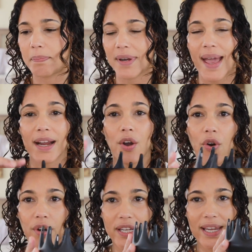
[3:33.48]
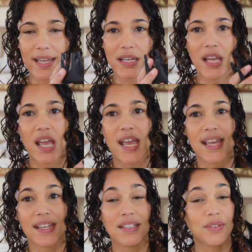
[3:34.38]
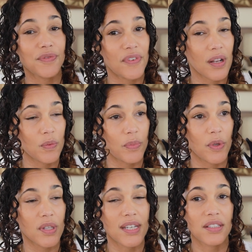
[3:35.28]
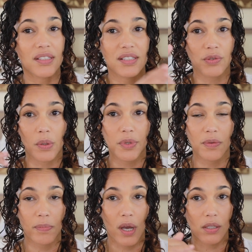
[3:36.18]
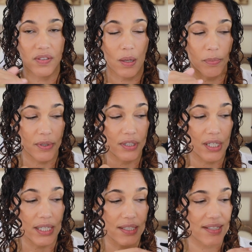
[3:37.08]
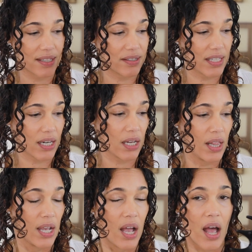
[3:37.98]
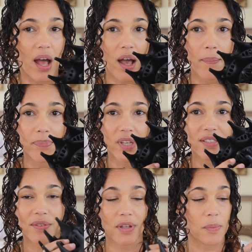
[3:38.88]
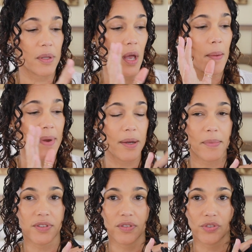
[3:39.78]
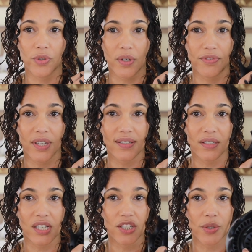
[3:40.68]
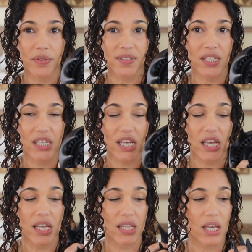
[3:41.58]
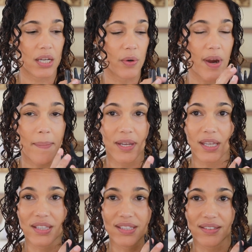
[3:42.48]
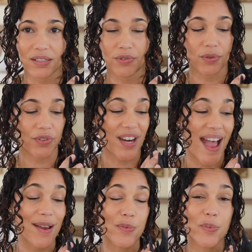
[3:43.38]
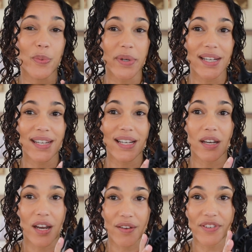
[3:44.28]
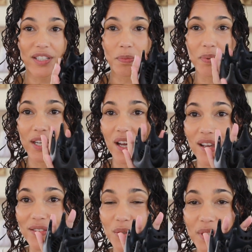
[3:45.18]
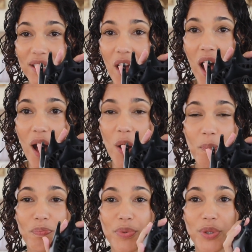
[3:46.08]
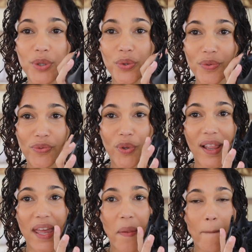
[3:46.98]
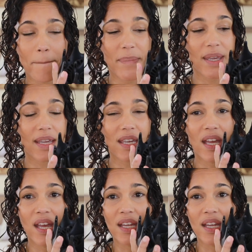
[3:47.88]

Black Orchid. It is available in the description box. I'll put the link down there. It's available on my Amazon store if you guys are interested in grabbing this diffuser. I really love it because look at how beautiful and big